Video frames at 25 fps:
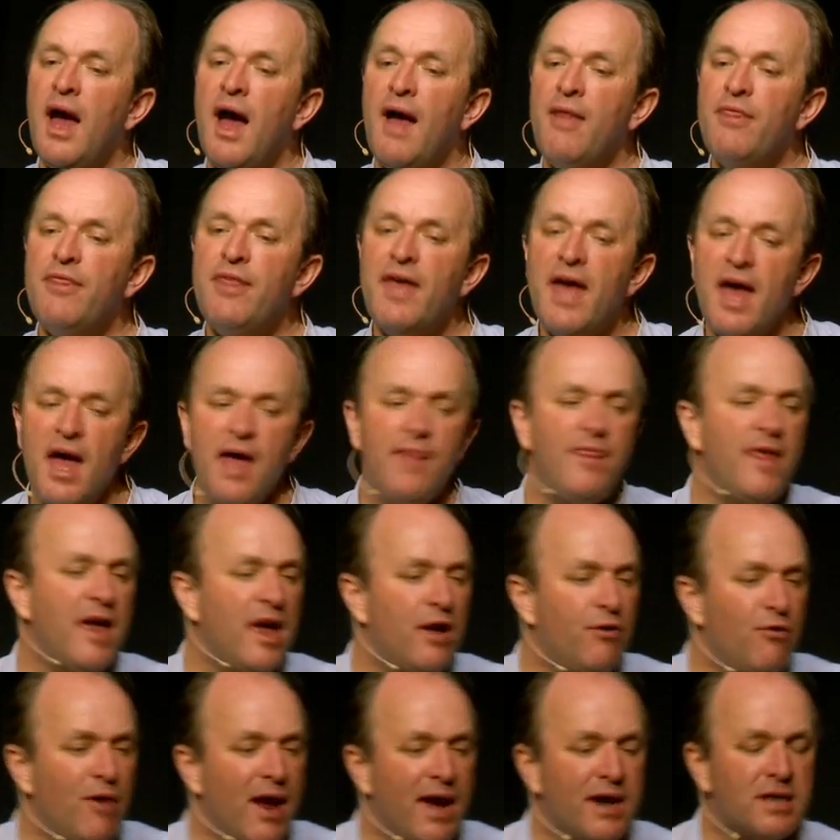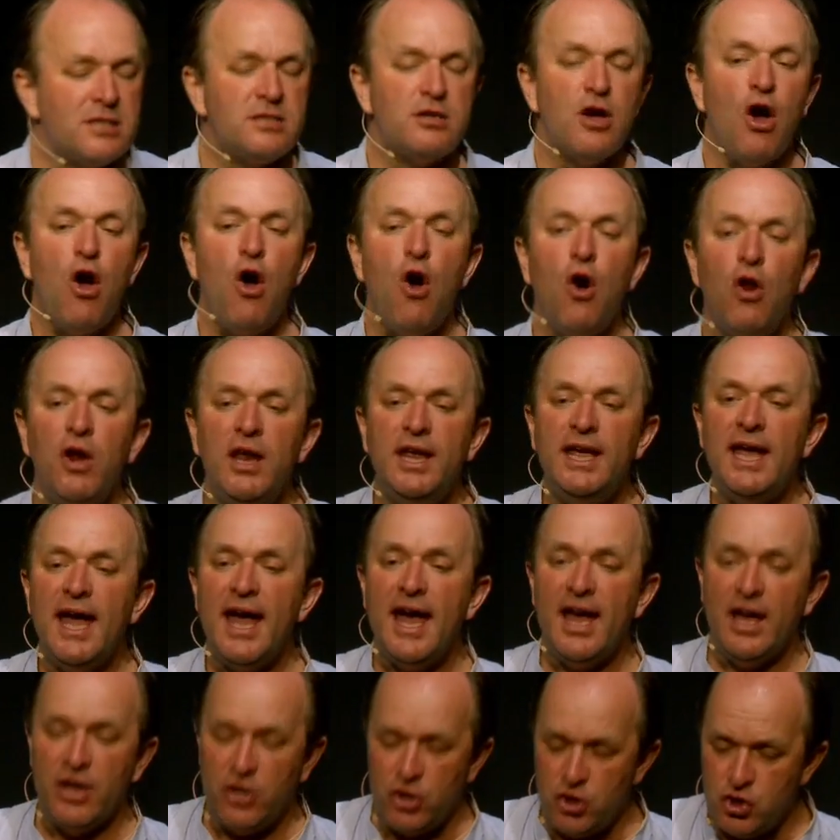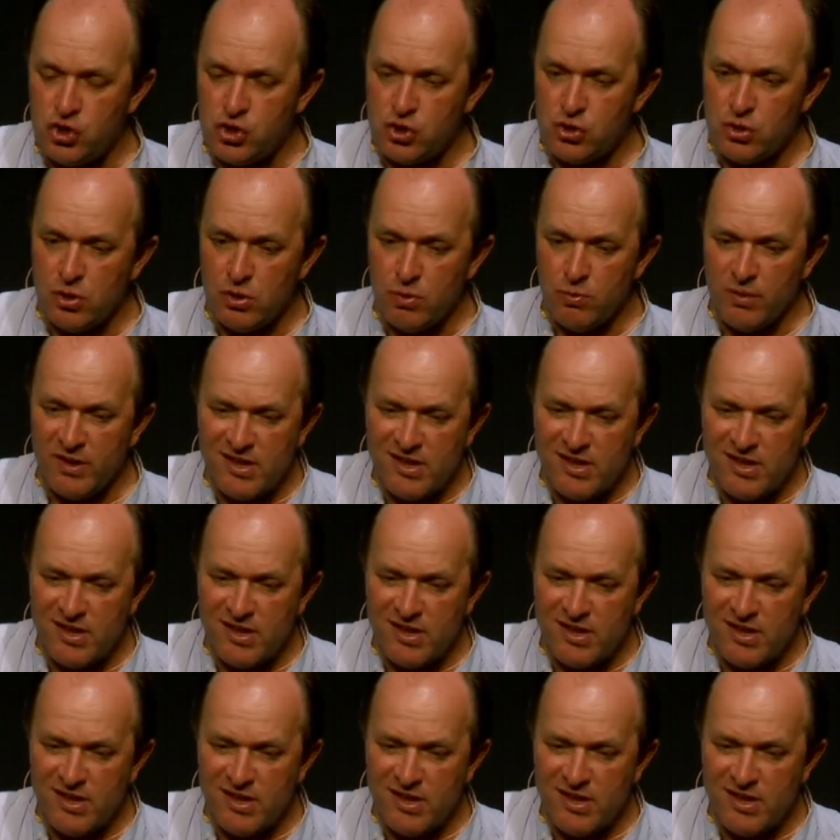And there they erect a holly hedge